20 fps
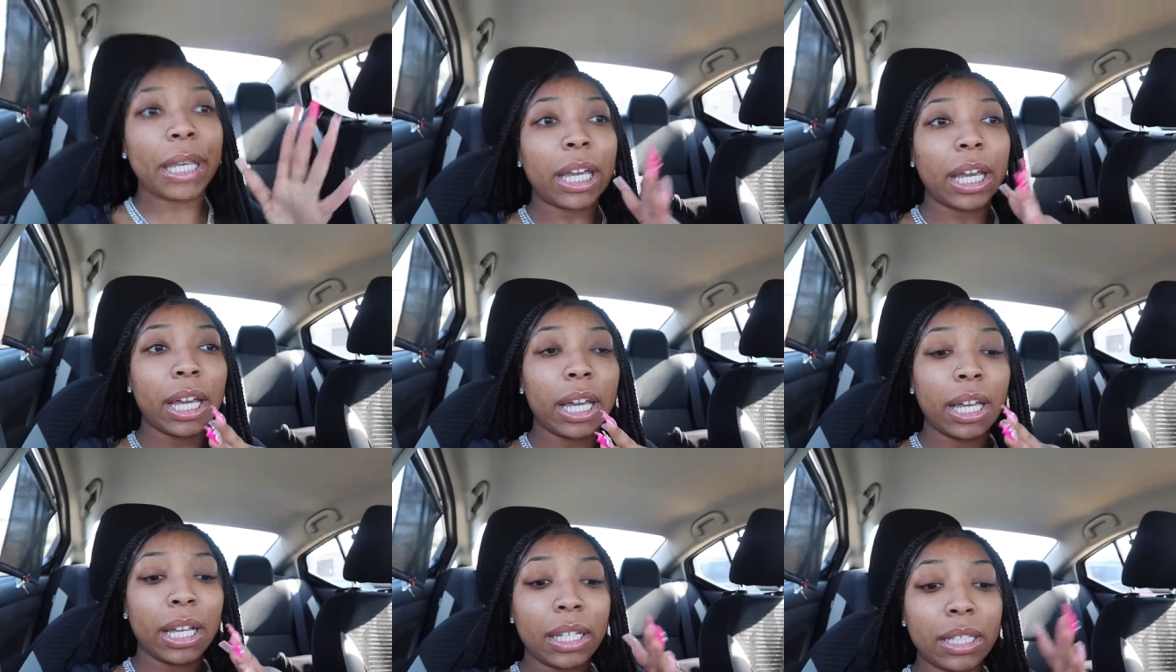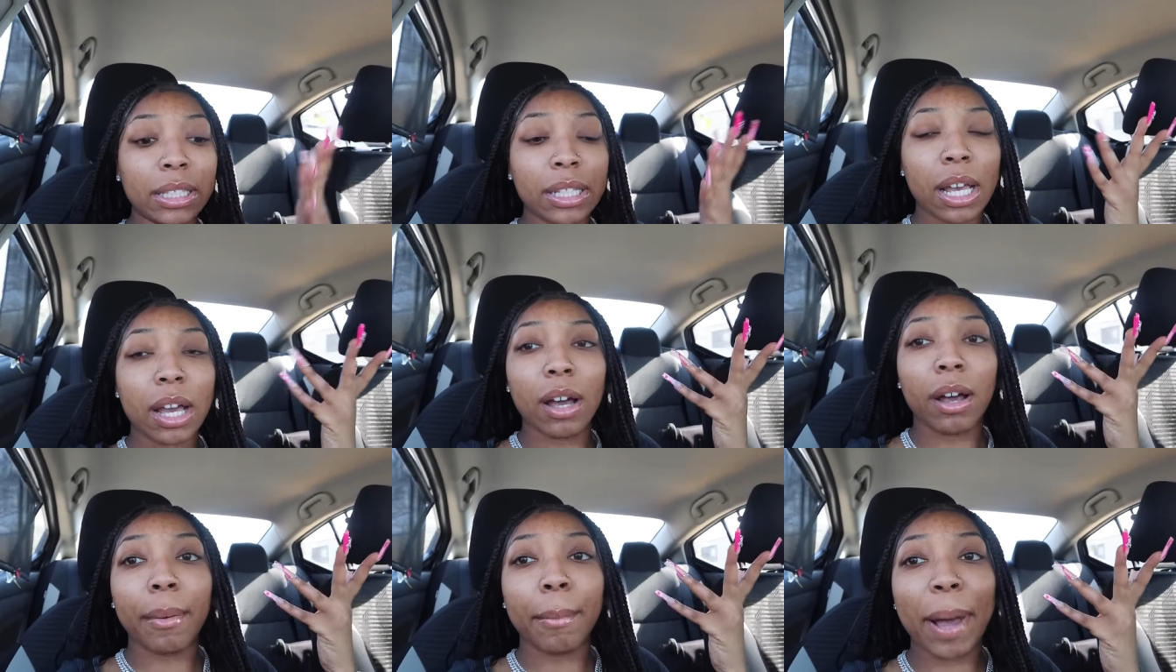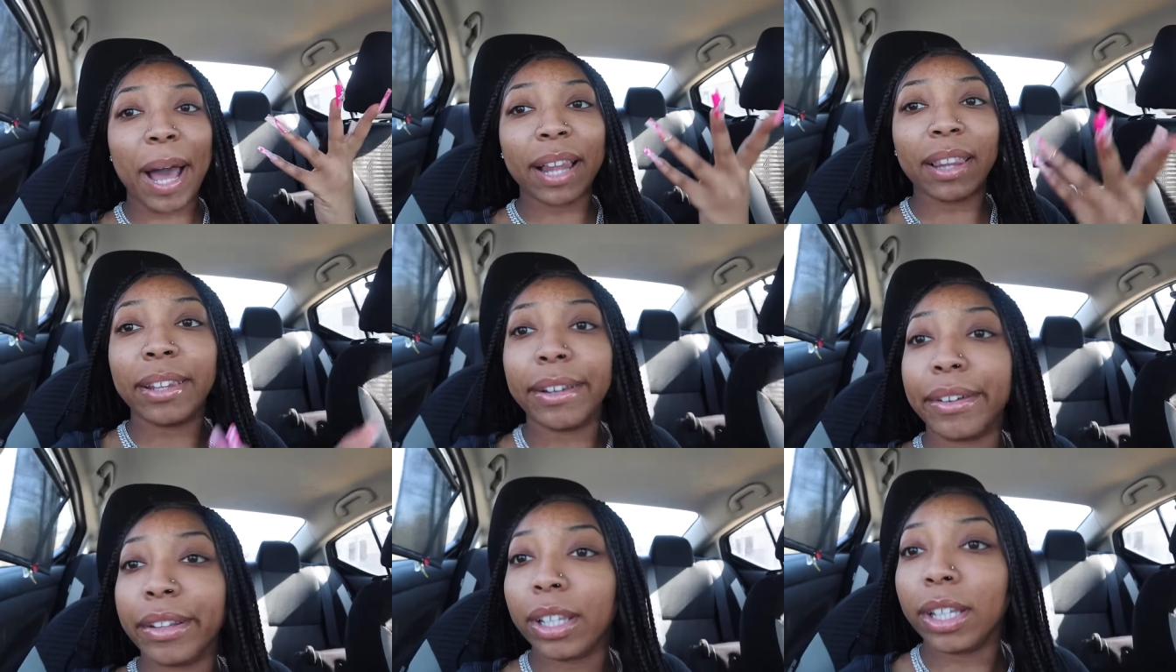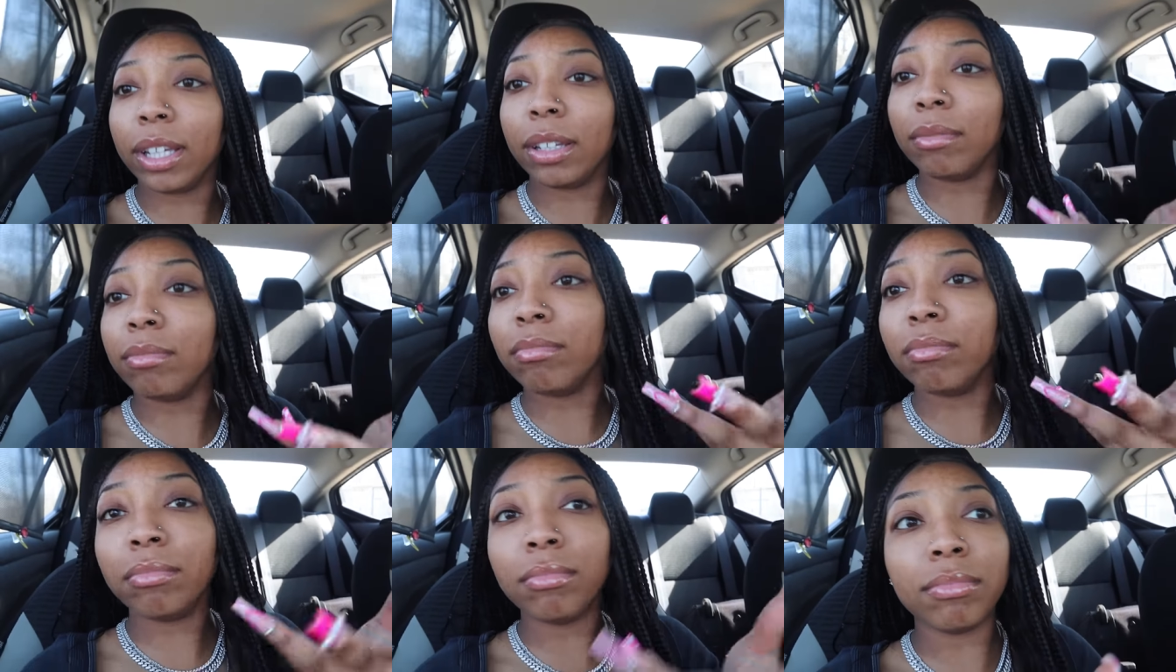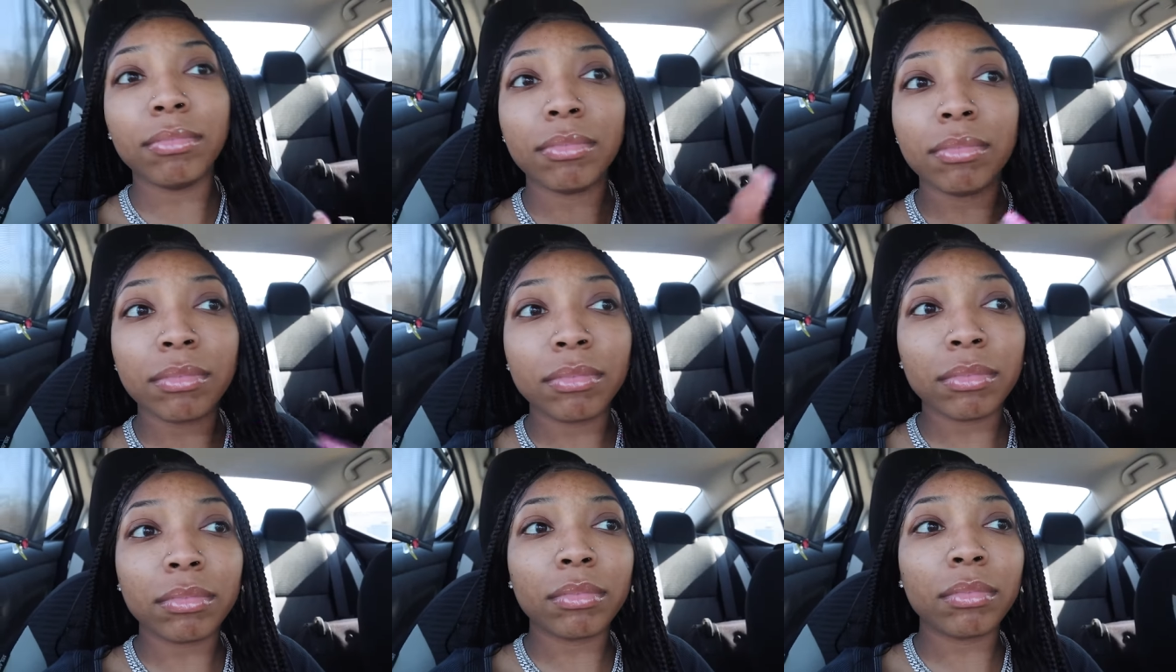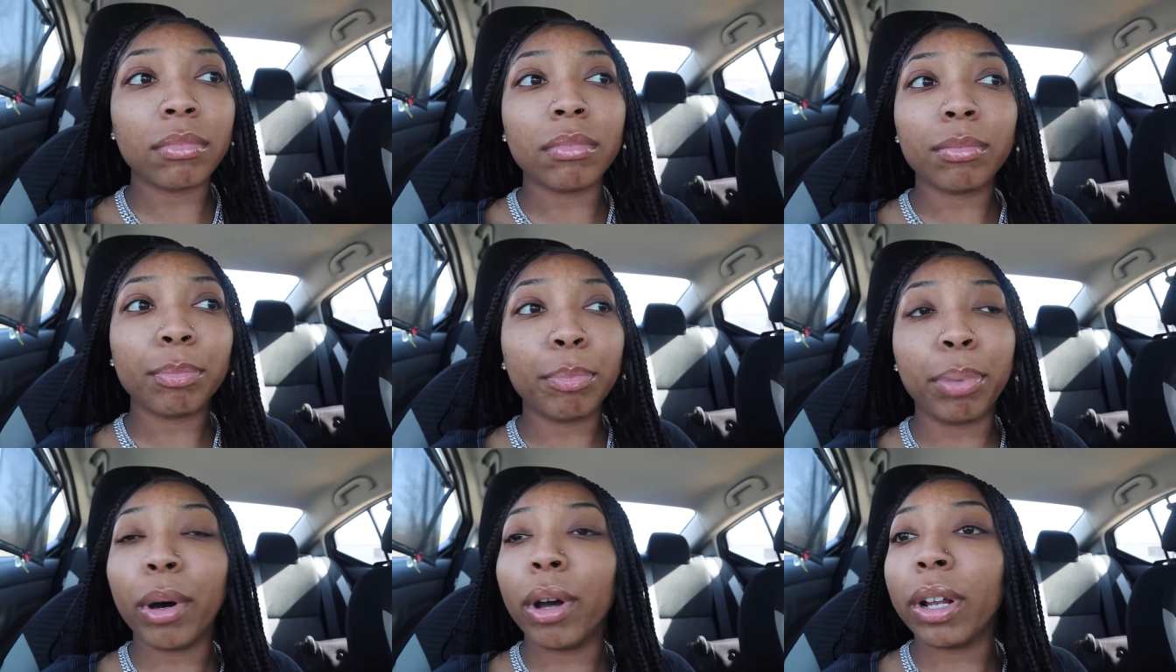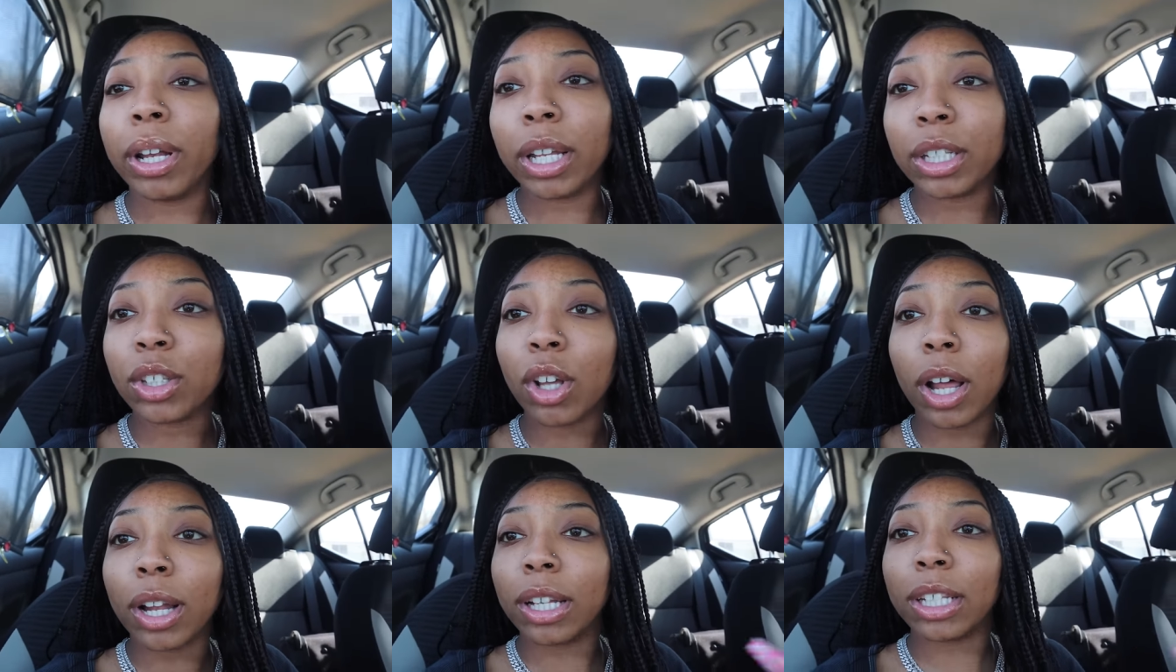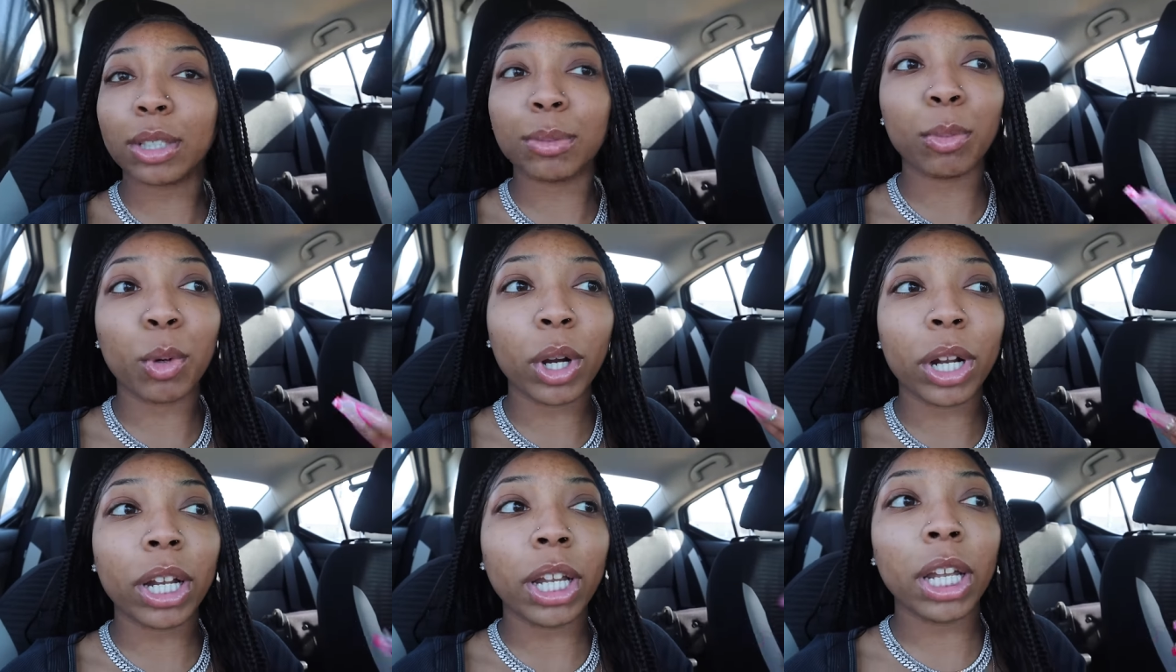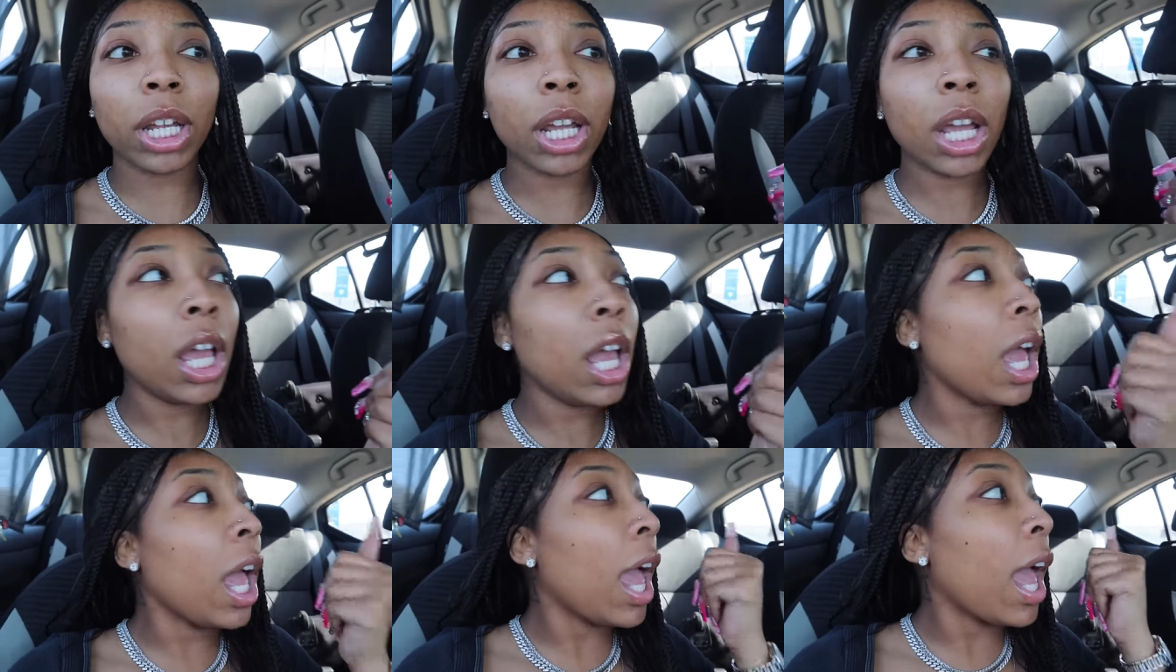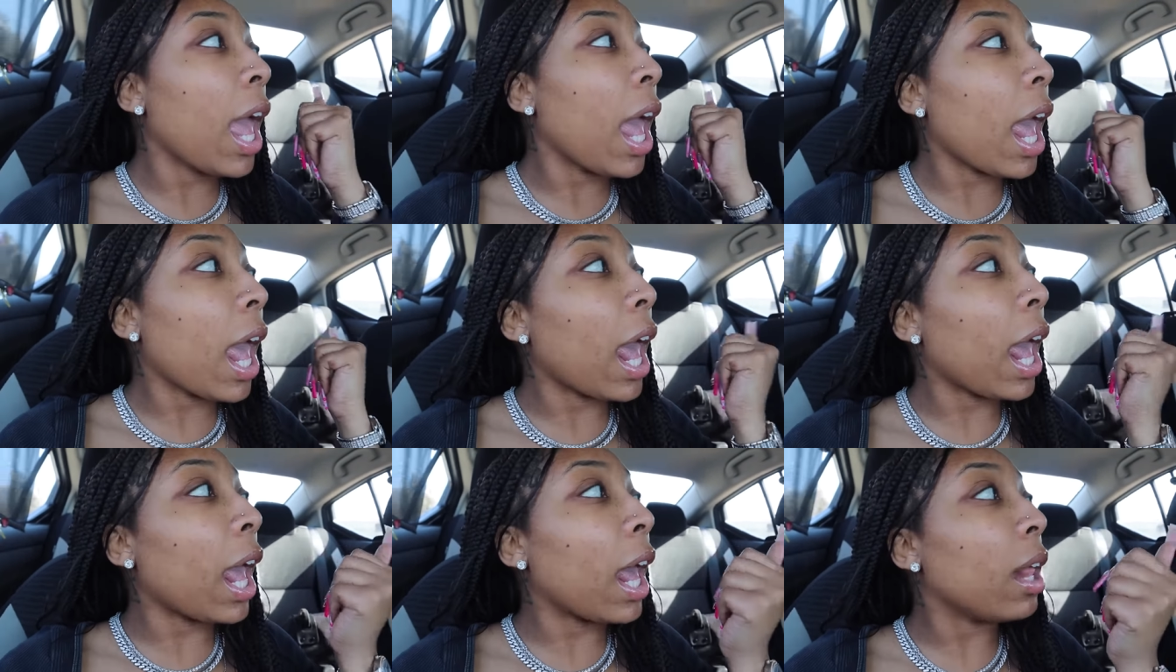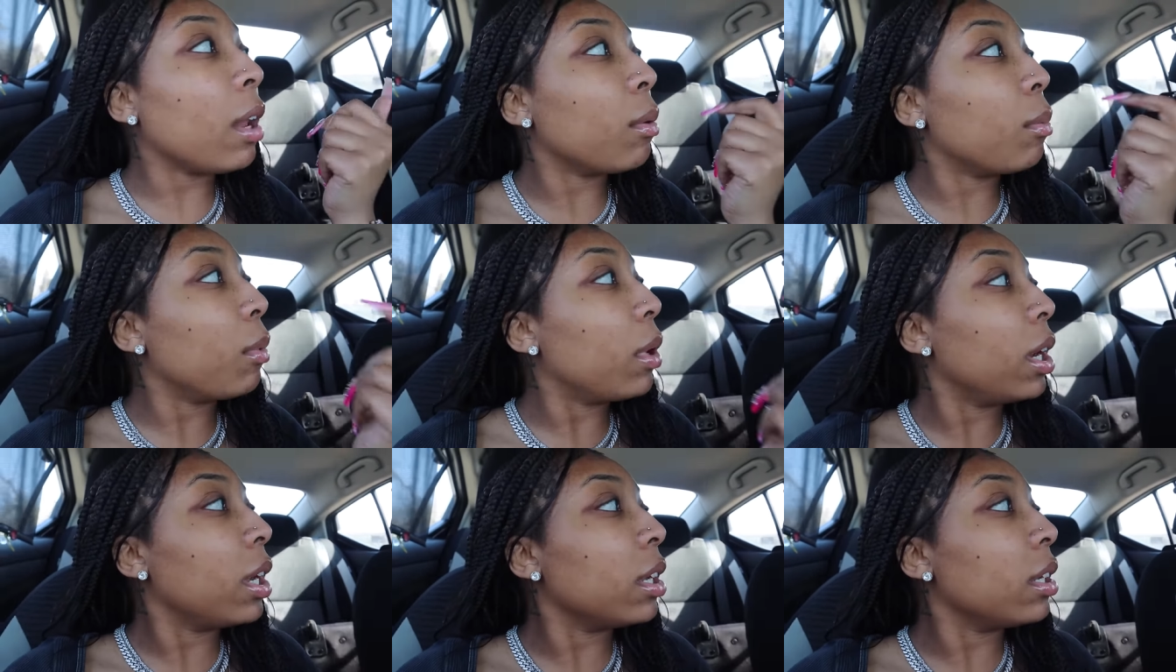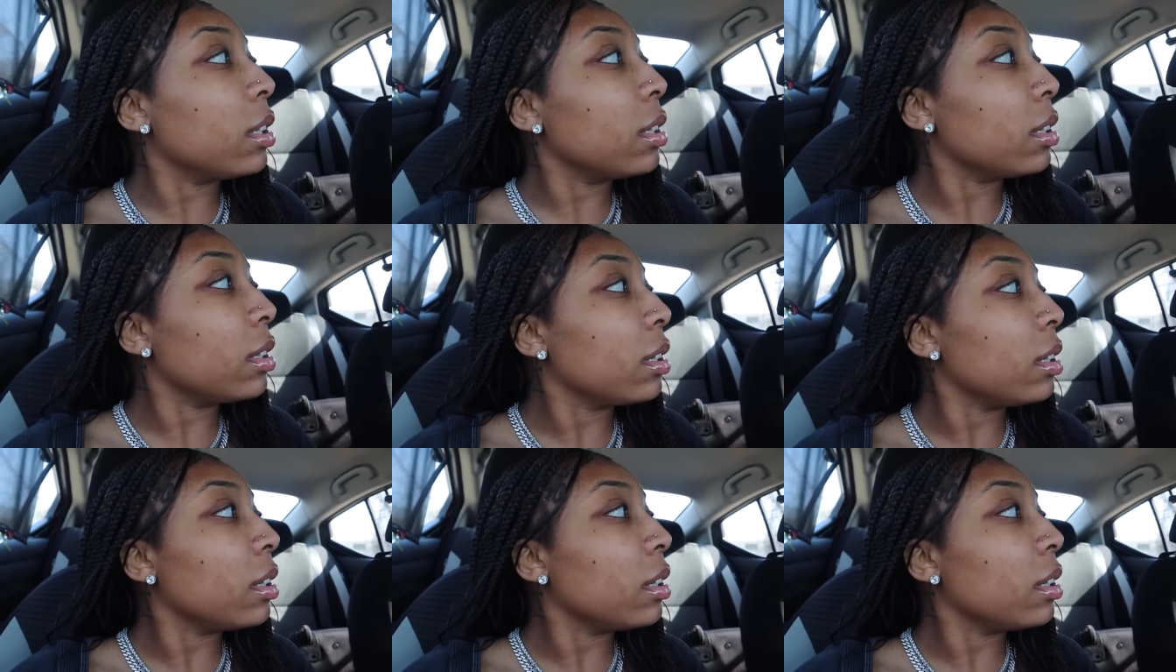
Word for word: because um, i literally put this on this morning and what